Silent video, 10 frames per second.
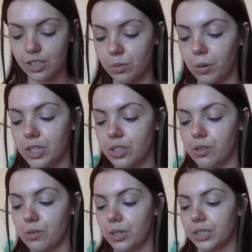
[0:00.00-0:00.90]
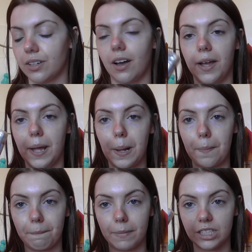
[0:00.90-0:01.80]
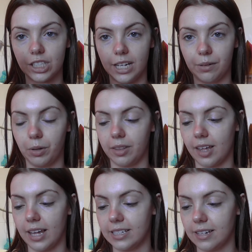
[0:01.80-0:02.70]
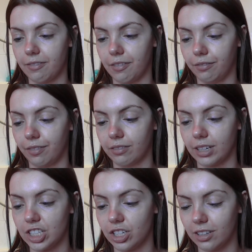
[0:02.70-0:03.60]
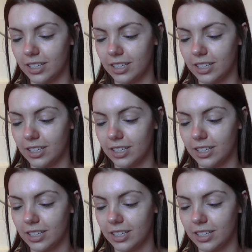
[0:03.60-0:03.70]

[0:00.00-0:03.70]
So what I do is I match it in with a different foundation.